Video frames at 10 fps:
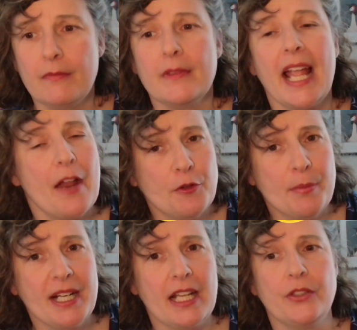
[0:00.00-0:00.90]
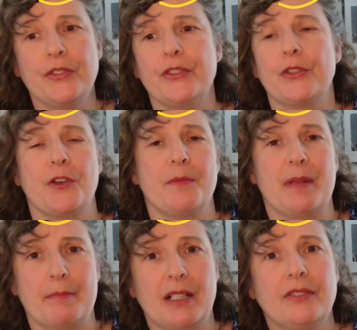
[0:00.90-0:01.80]
Everybody else is going to
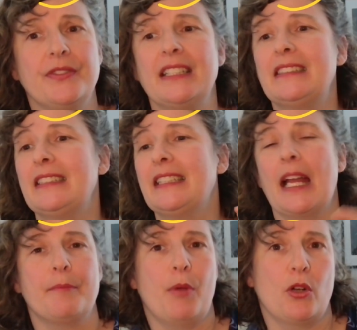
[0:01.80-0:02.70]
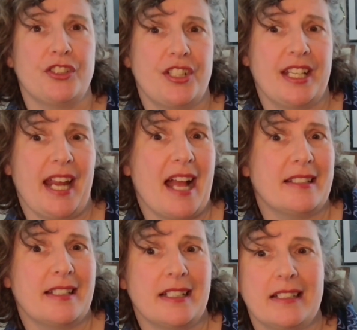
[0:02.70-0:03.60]
be bug fixing and polishing
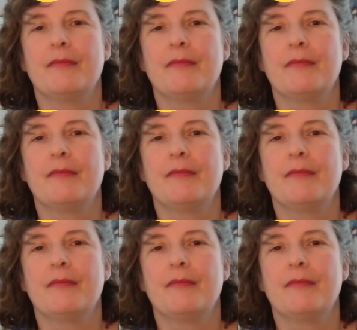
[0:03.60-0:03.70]
assets.